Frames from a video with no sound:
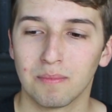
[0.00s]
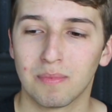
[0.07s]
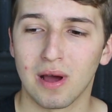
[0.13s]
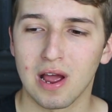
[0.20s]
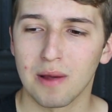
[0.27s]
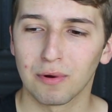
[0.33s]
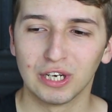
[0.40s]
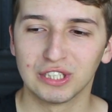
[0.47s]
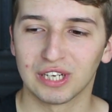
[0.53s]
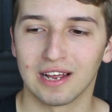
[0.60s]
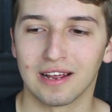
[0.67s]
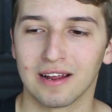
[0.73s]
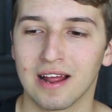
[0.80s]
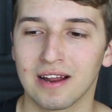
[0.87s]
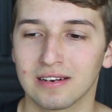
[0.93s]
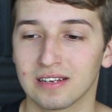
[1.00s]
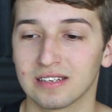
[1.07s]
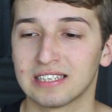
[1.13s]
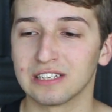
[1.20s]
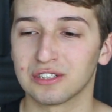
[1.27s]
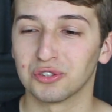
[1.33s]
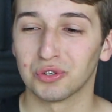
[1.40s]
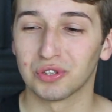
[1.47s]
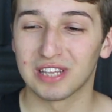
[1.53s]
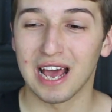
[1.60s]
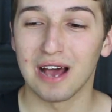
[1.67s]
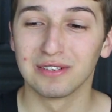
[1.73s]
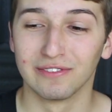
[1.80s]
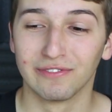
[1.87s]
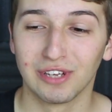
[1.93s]
But I appreciate it, and
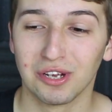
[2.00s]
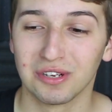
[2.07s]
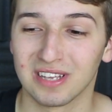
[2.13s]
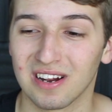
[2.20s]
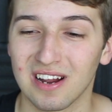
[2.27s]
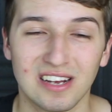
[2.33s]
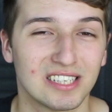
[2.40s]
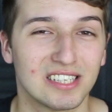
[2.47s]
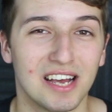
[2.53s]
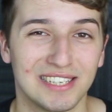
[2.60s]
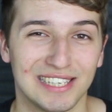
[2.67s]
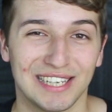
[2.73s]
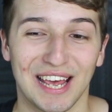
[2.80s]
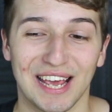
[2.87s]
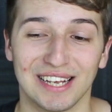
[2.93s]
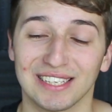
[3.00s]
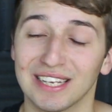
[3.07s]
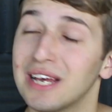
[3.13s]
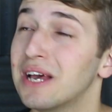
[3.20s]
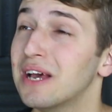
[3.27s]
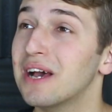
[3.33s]
600,000 views in the last 30 days.